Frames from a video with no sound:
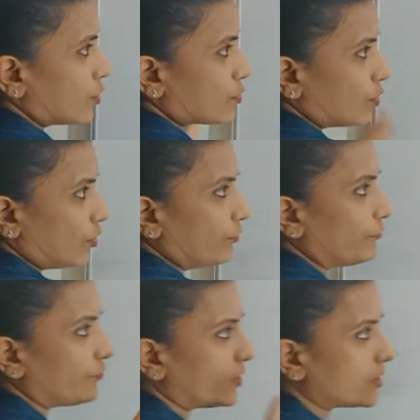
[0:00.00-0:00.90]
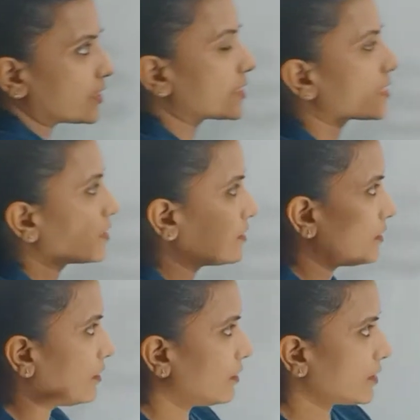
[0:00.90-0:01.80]
So first
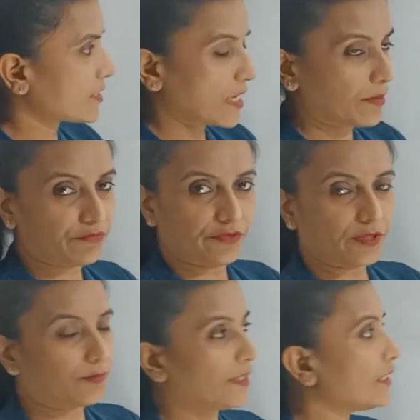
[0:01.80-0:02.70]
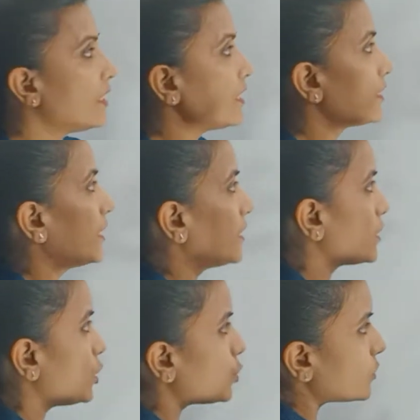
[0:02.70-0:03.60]
step will be that
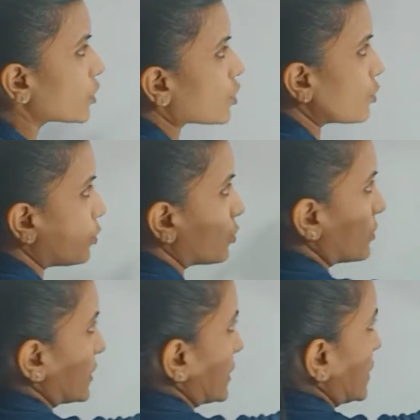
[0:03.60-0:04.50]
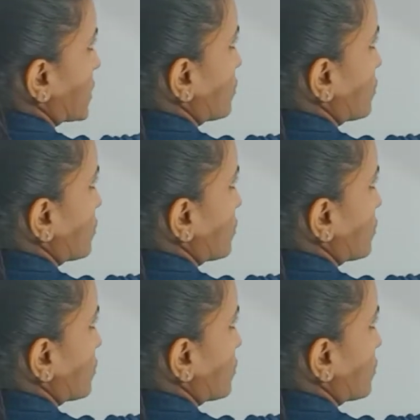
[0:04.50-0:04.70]
you will show these